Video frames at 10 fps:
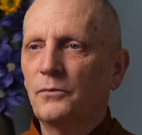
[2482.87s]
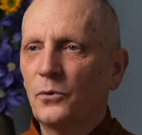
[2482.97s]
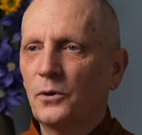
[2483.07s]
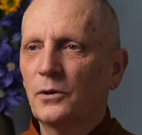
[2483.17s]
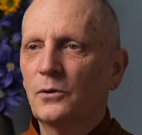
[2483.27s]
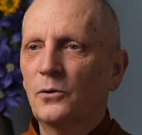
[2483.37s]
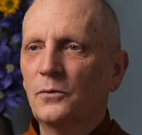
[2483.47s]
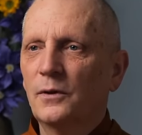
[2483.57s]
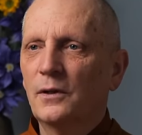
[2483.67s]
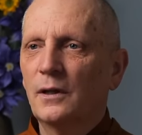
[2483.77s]
before the
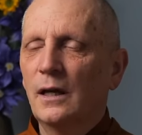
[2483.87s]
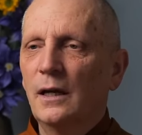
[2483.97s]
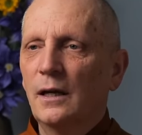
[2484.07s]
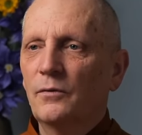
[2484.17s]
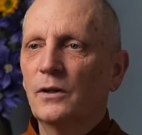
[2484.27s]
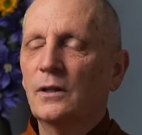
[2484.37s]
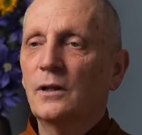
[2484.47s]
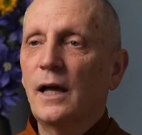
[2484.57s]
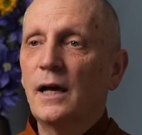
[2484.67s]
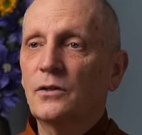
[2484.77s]
COVID thing. I think the
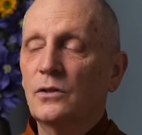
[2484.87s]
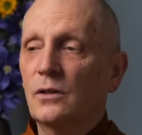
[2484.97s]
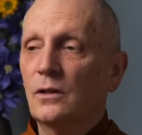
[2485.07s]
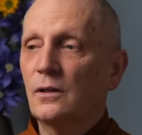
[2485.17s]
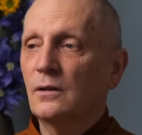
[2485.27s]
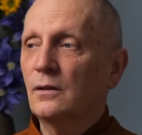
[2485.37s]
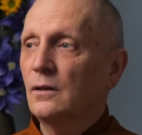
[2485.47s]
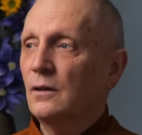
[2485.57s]
last uh,